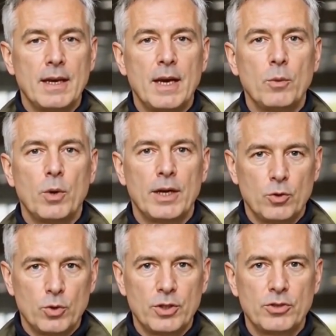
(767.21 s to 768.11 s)
and what he
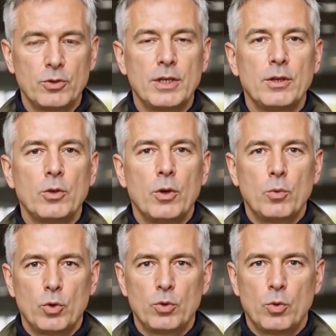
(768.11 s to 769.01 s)
orchestrated during
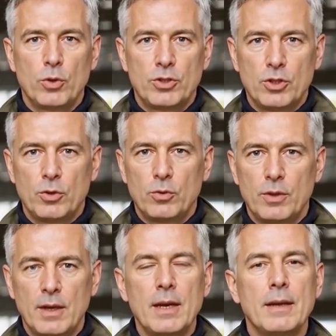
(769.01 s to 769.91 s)
World War II,
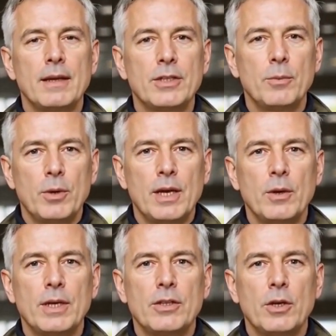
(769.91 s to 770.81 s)
the
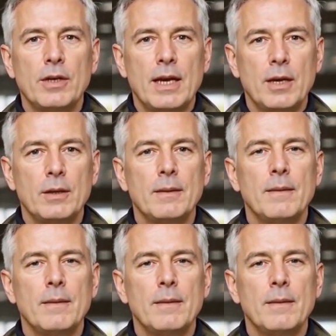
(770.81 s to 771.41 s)
similarities are there.